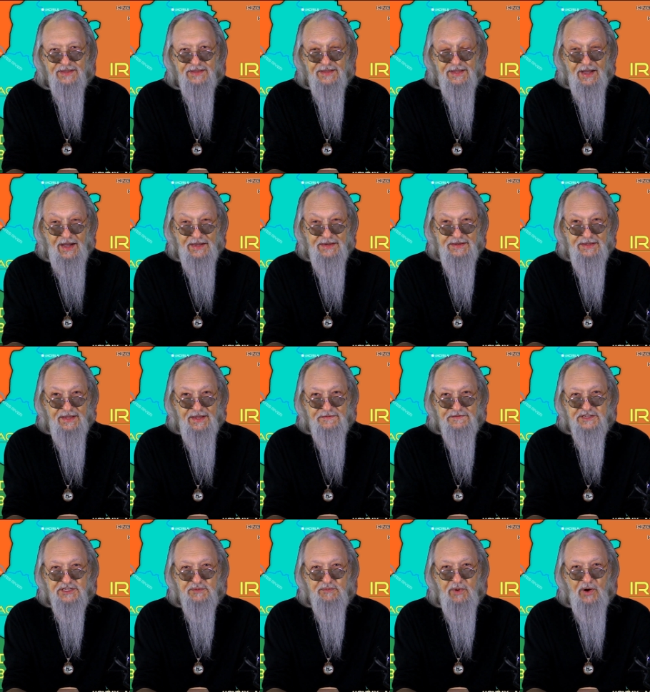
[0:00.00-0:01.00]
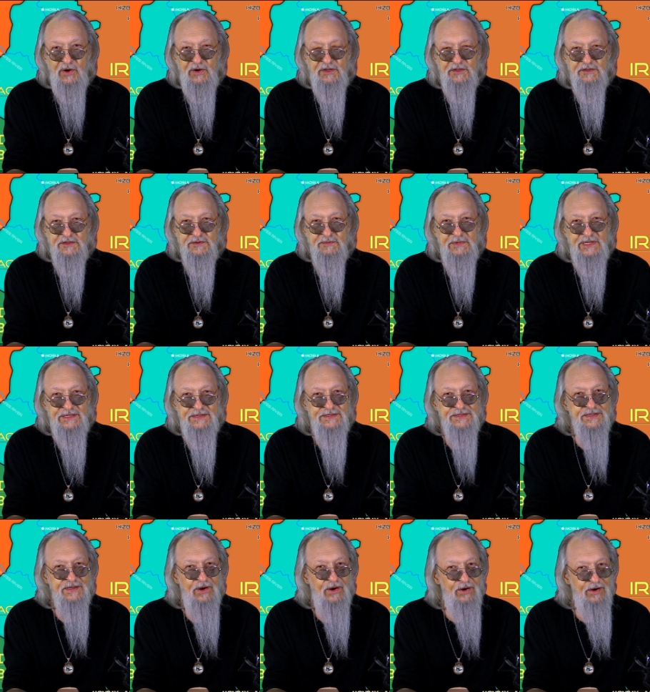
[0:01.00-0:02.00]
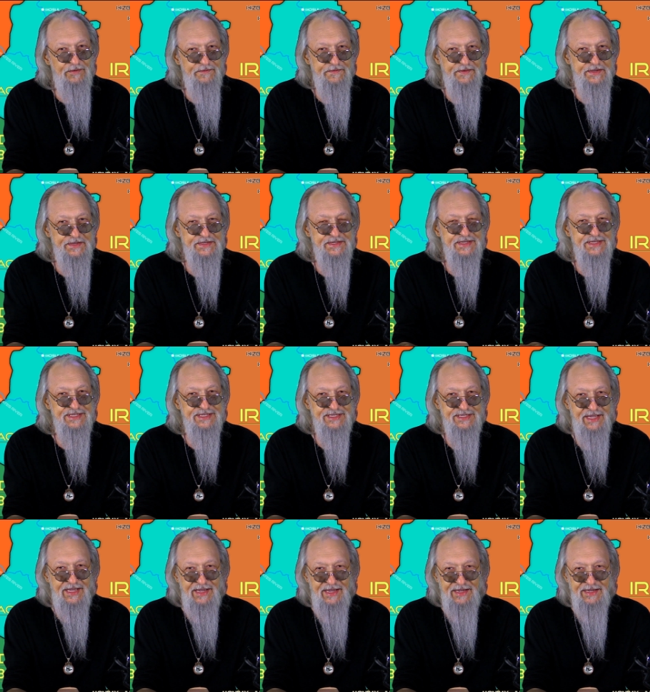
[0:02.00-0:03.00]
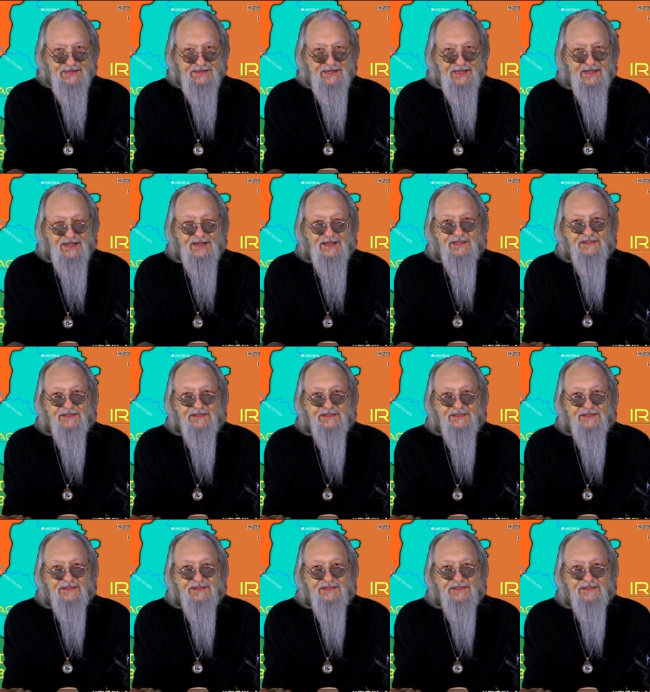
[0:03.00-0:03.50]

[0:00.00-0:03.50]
The IDF spokesman's office said